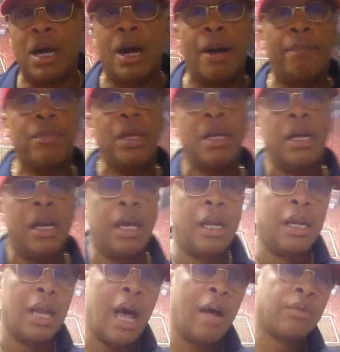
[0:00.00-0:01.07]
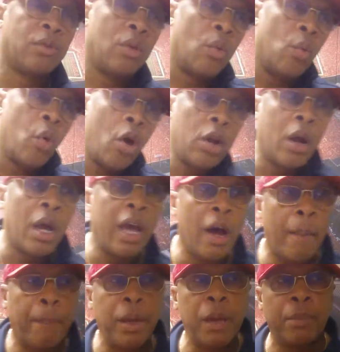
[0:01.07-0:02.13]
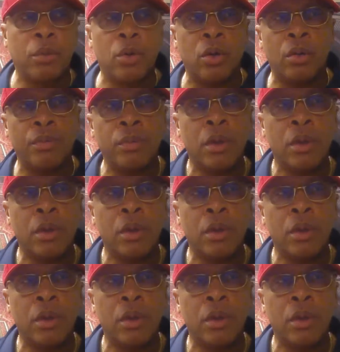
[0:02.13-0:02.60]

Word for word: up. And I want to help people